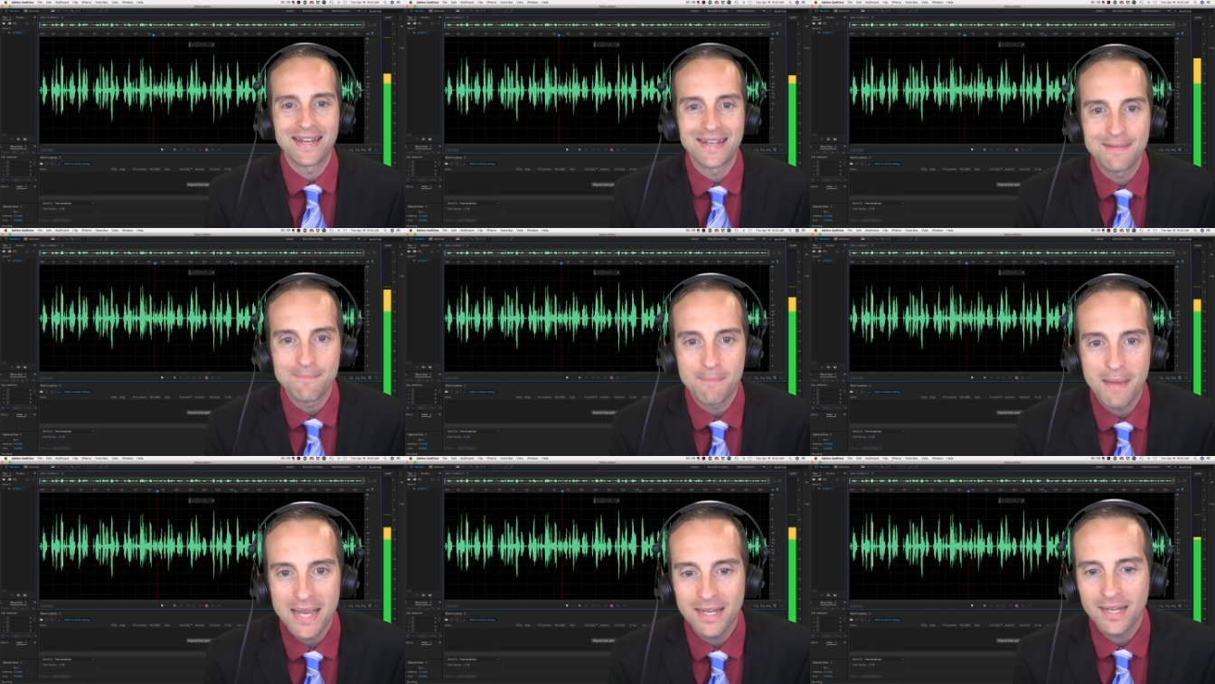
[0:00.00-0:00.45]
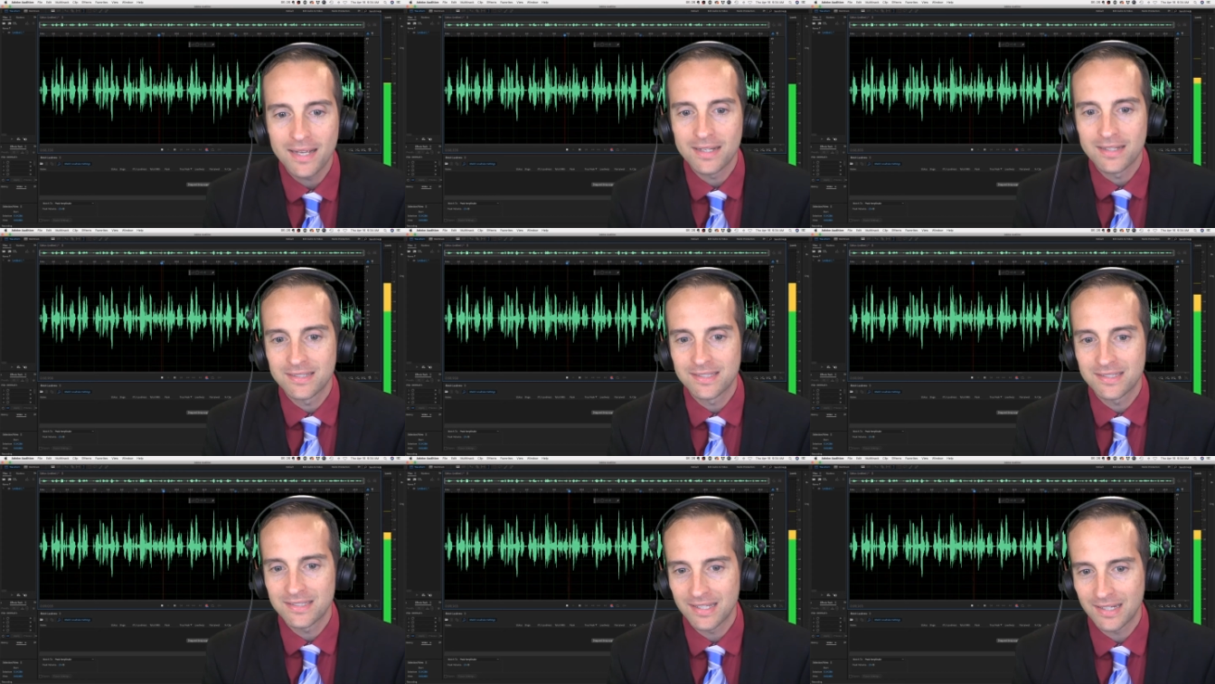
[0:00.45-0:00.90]
and a, make
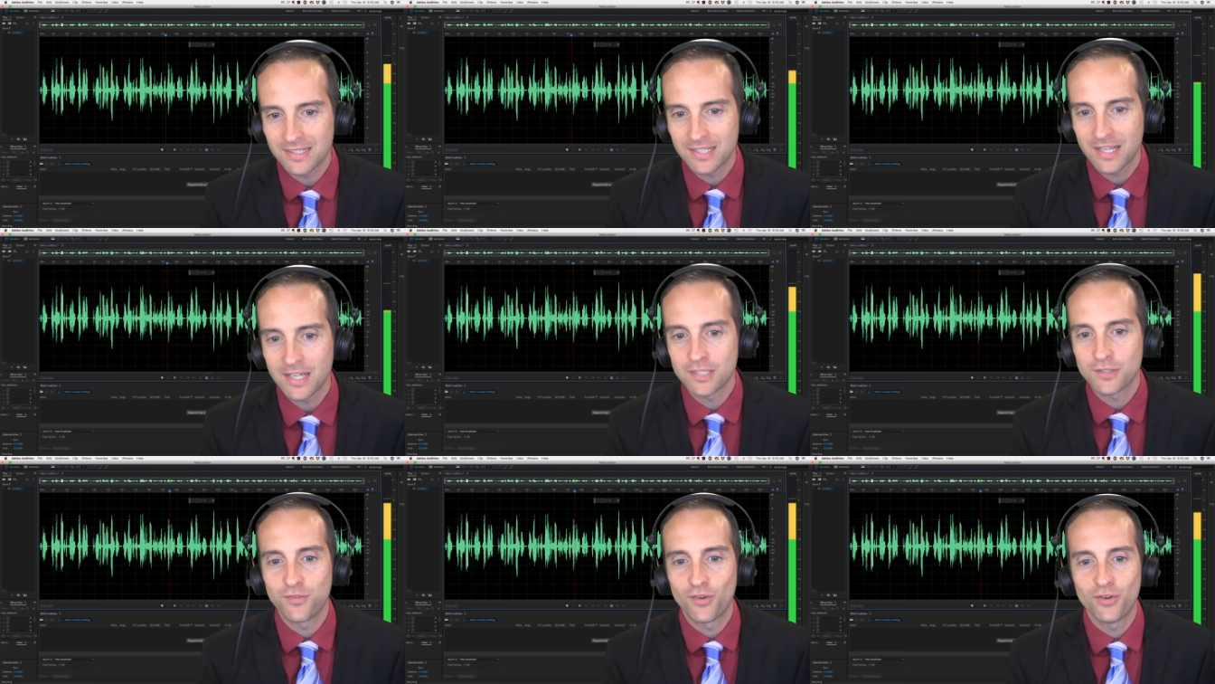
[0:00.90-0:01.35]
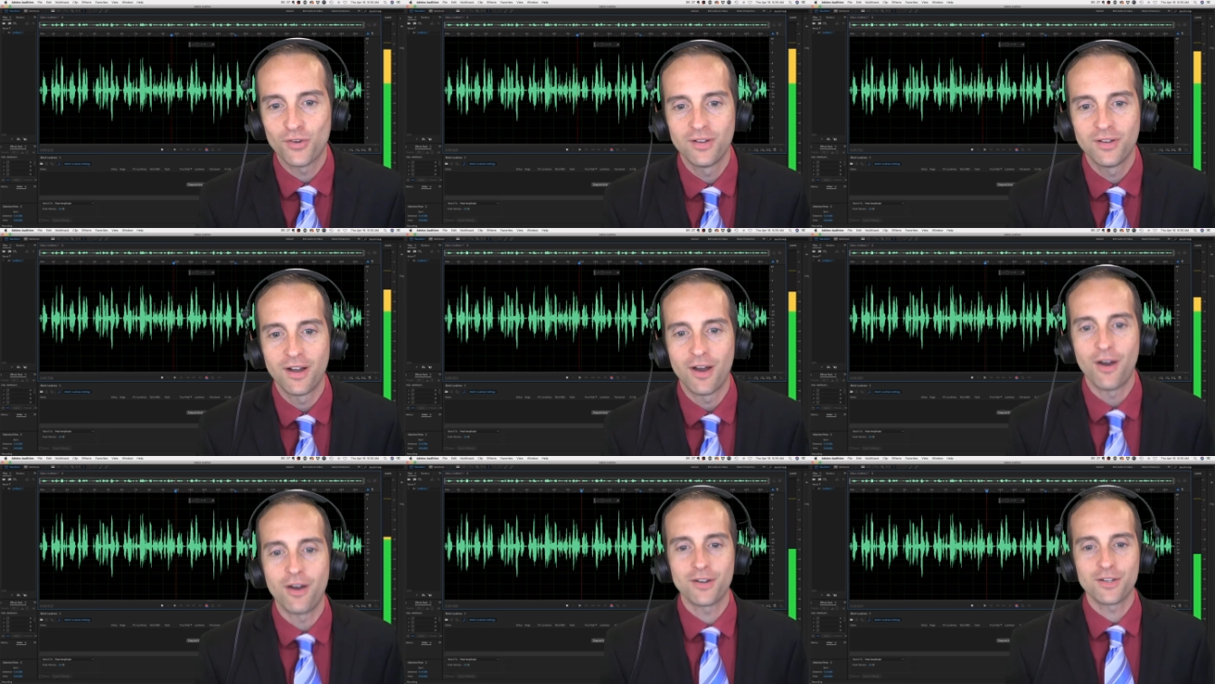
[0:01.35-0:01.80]
successful a, successful audio
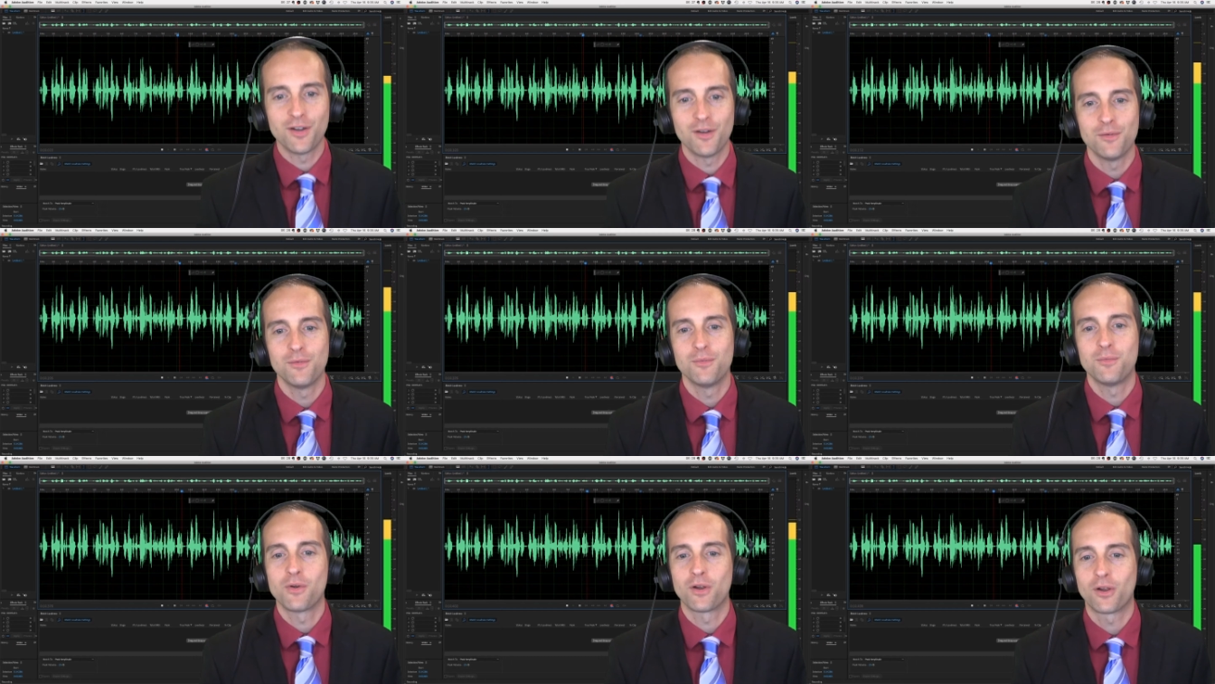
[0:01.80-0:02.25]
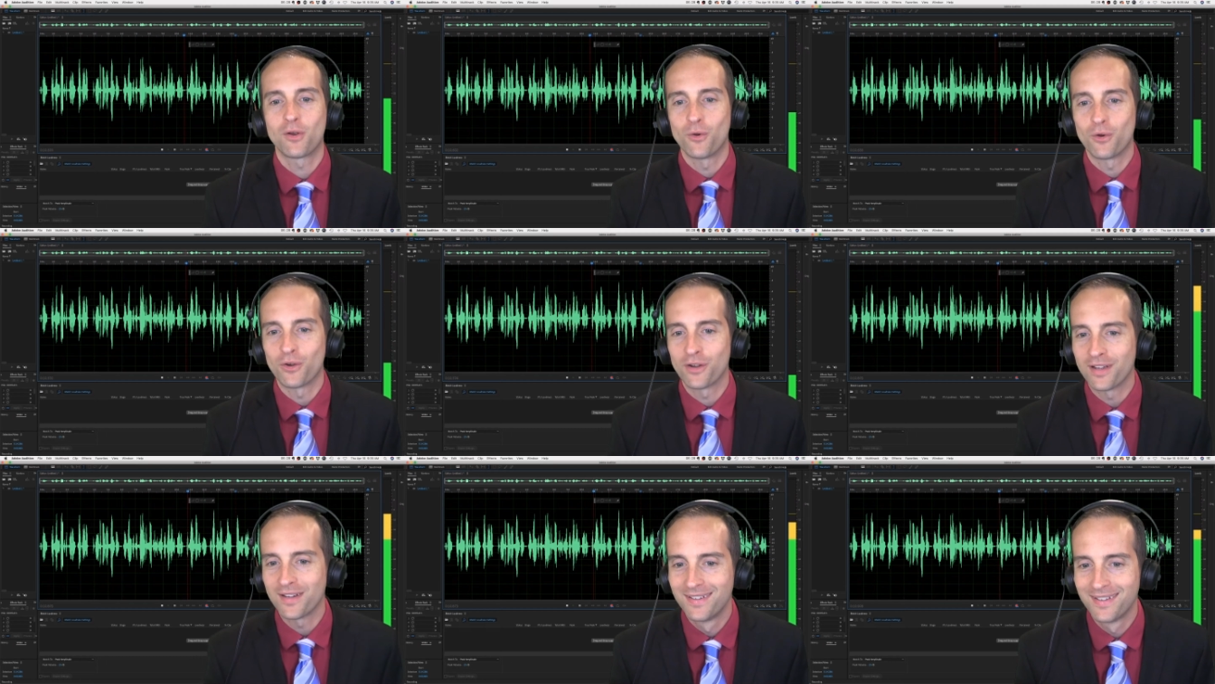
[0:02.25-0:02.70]
recording, audio
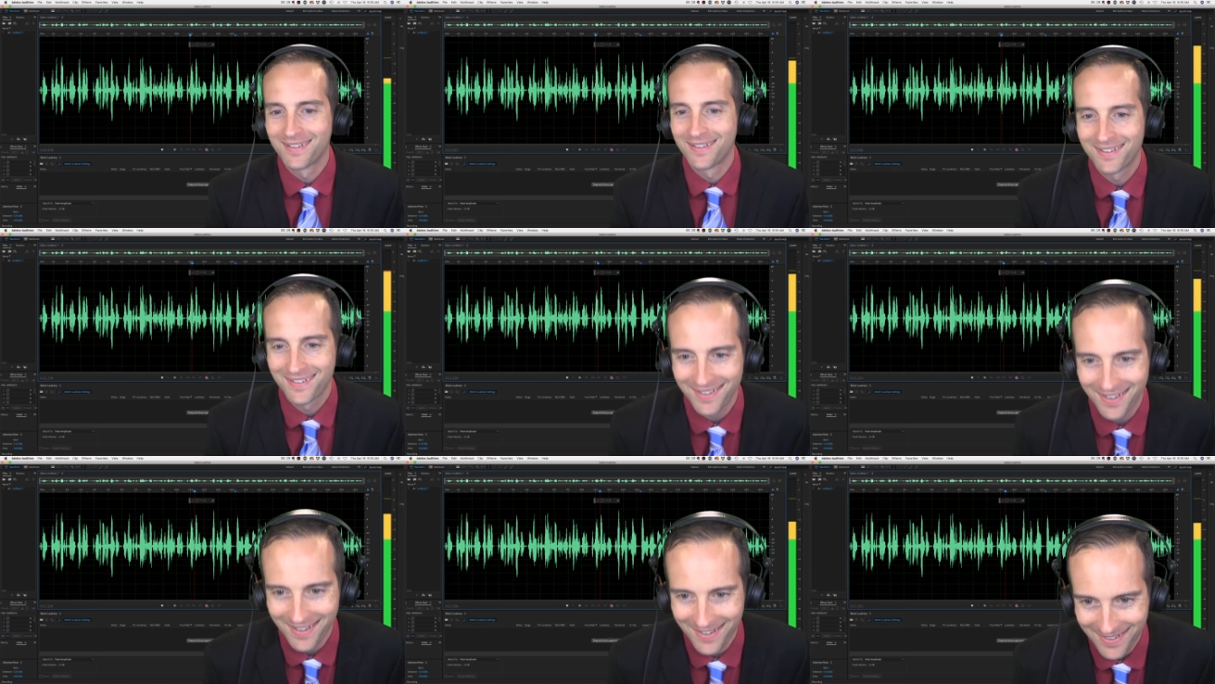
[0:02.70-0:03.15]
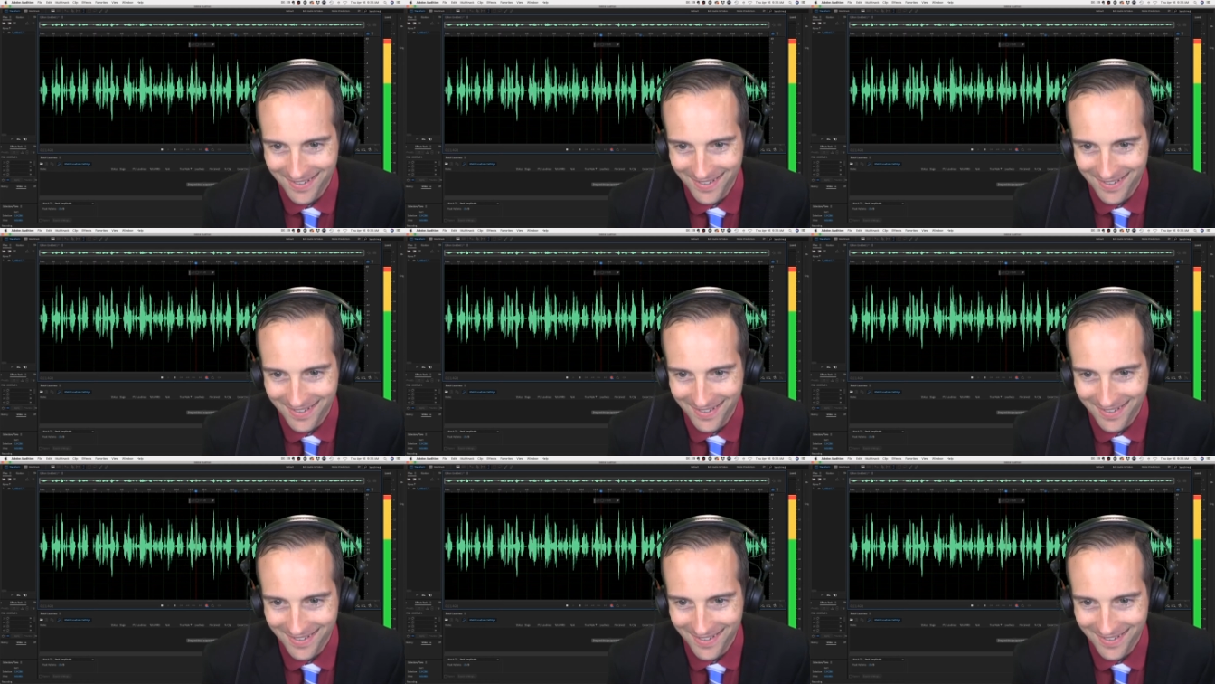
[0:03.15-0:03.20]
recording without